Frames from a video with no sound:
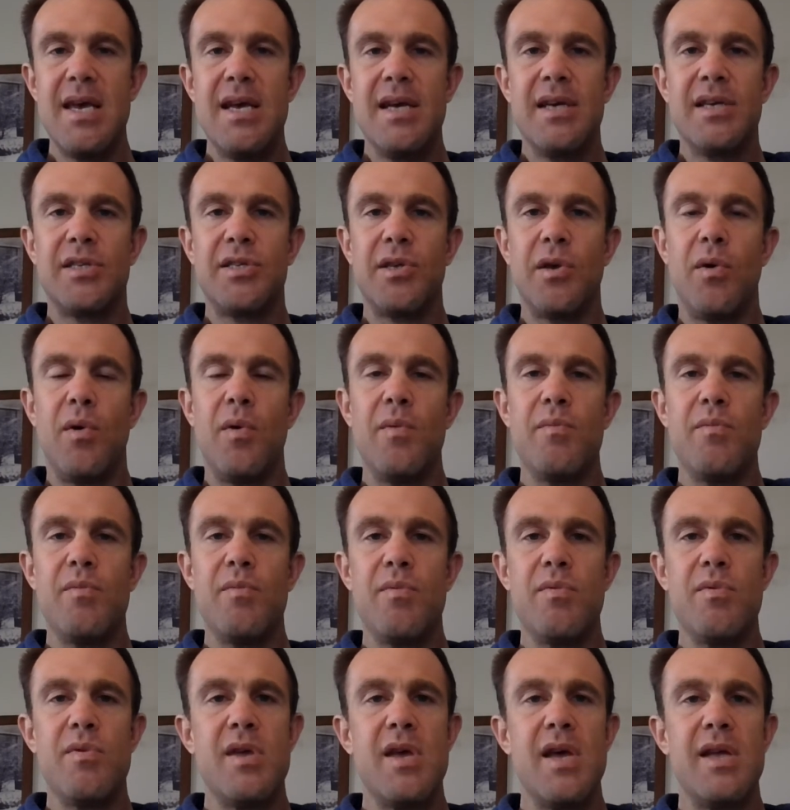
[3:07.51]
So
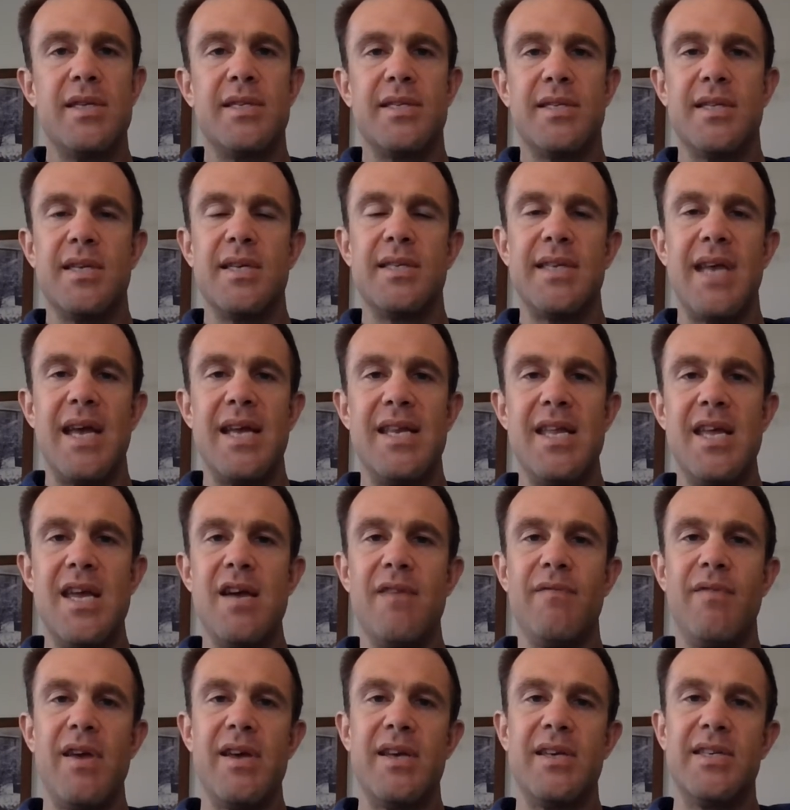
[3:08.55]
it's this idea
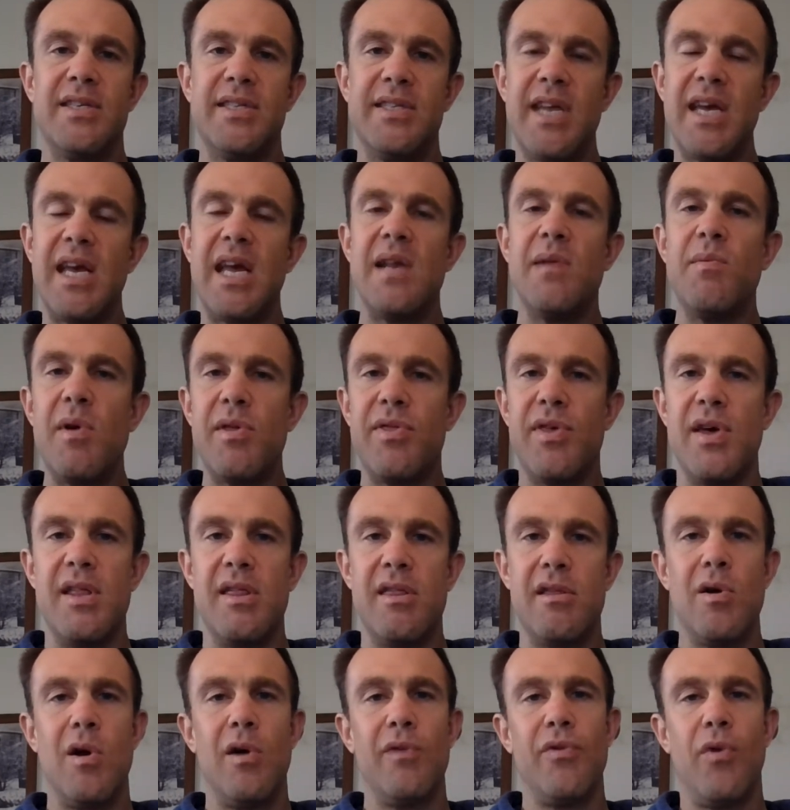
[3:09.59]
of like sticking with it
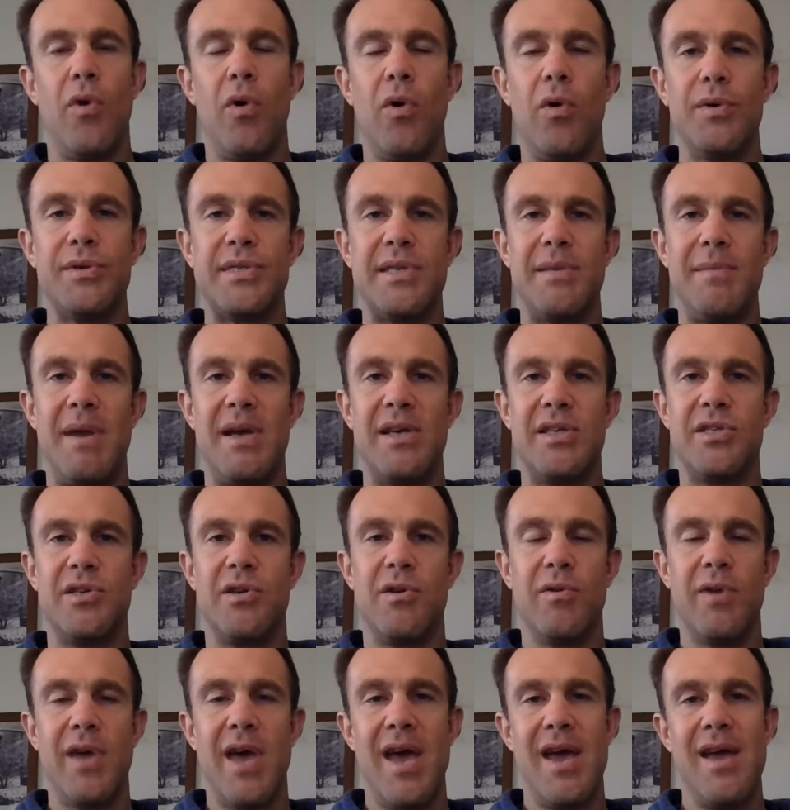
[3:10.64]
throughout the whole
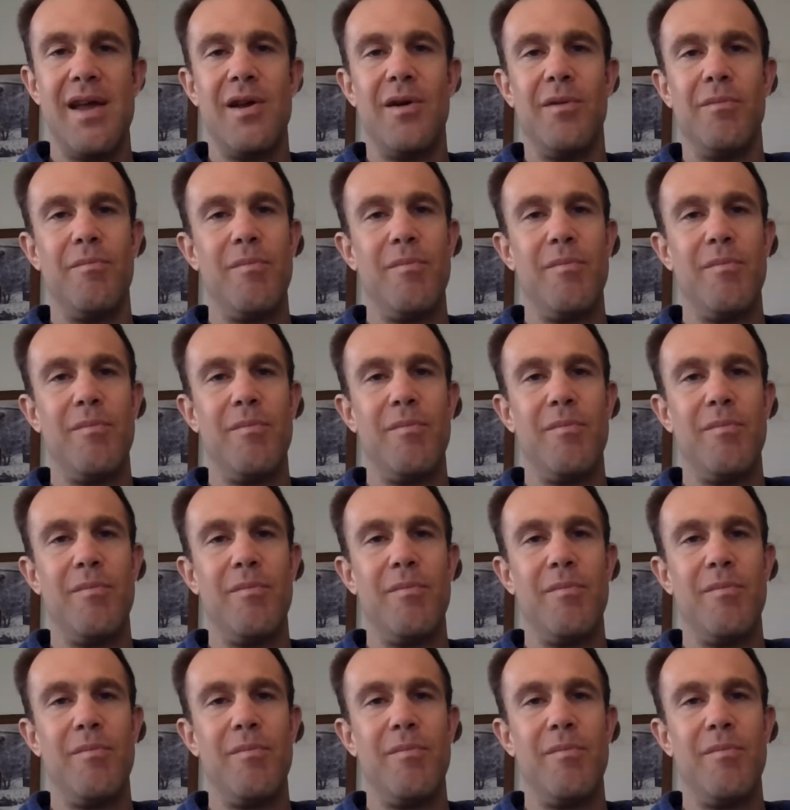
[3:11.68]
semester. Okay.